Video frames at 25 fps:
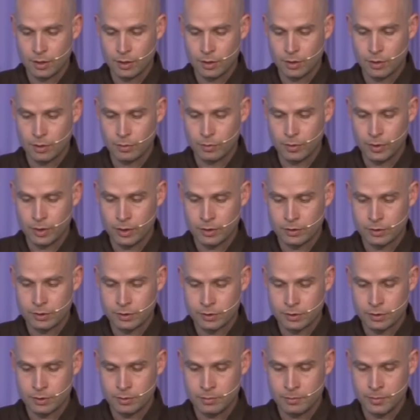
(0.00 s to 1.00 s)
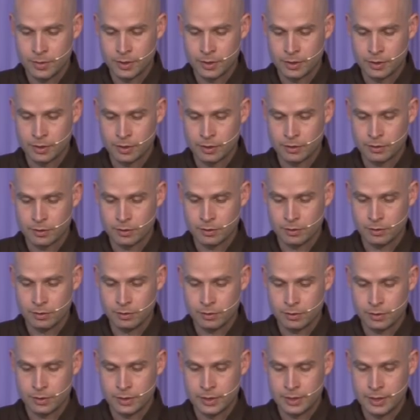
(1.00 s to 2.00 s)
We are determined to
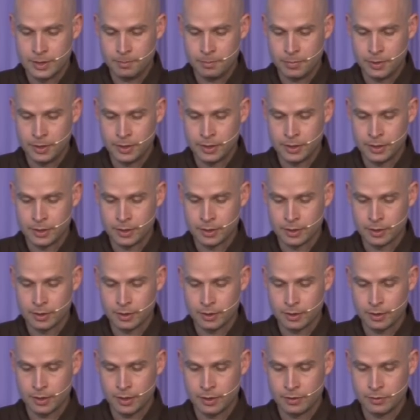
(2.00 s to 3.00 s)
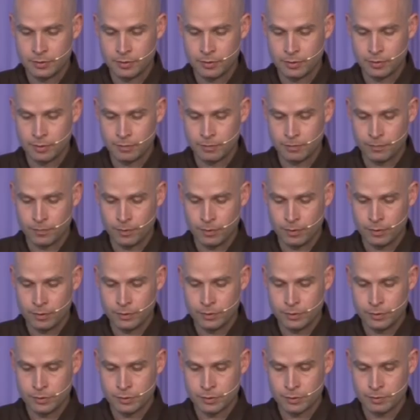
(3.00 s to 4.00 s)
look deeply into the four
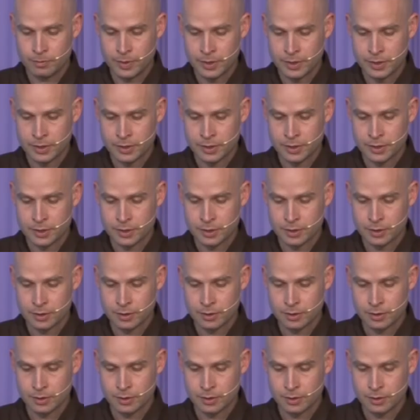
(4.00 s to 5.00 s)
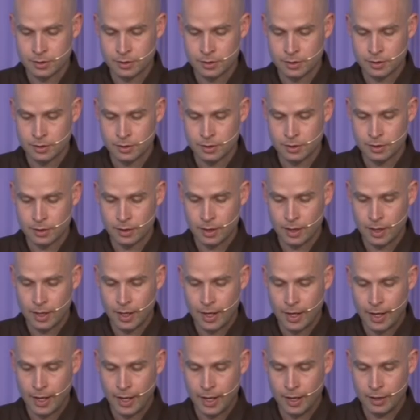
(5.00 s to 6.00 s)
nutriments
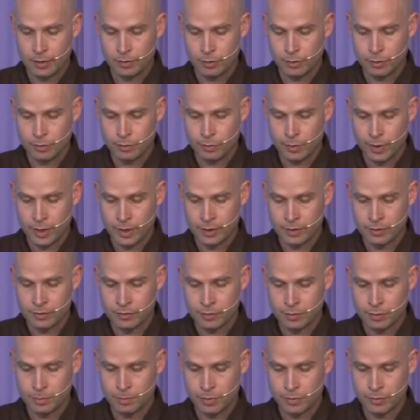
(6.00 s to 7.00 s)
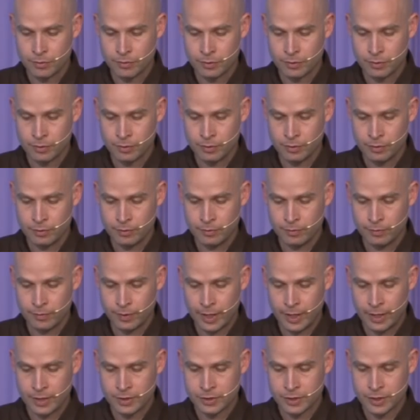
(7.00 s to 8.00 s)
and learn ways to preserve
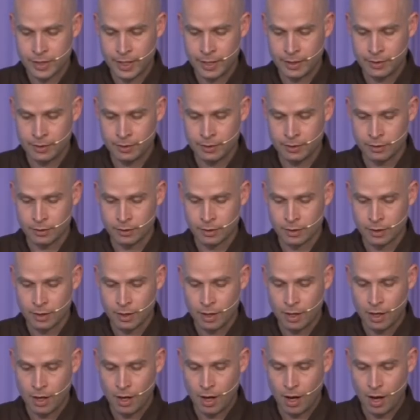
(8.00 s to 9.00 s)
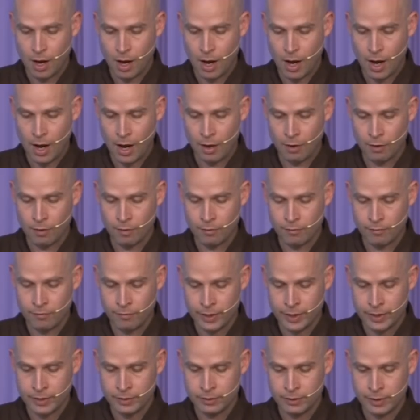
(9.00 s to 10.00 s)
and channel our
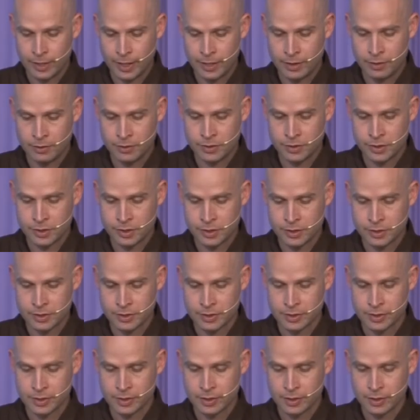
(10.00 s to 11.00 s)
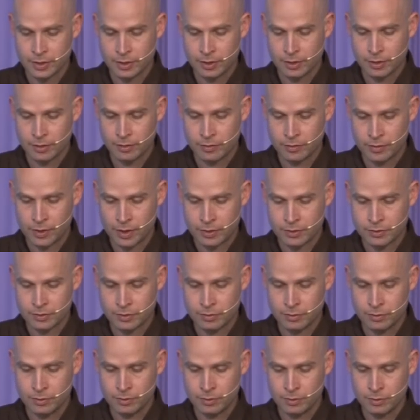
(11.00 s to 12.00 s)
vital energies,
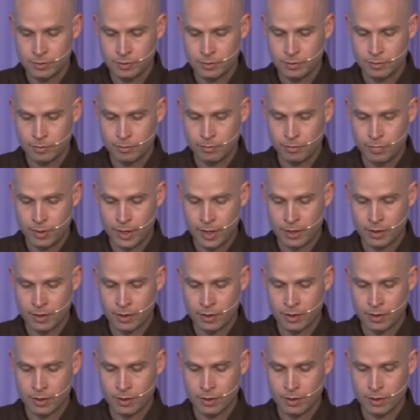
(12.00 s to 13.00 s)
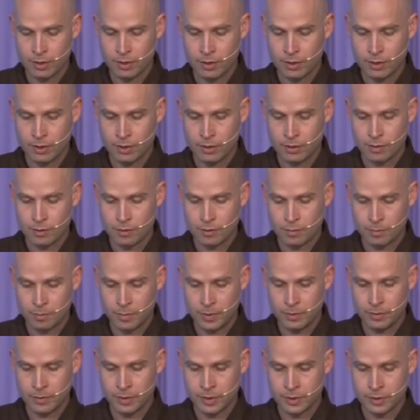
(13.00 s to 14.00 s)
sexual, breath,
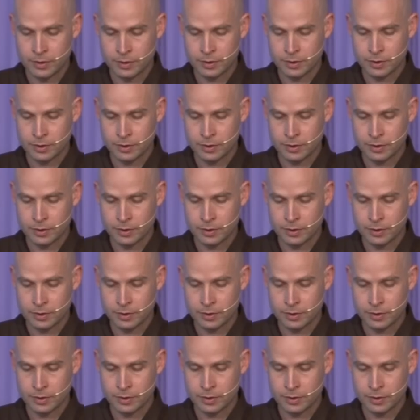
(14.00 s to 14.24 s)
spirit,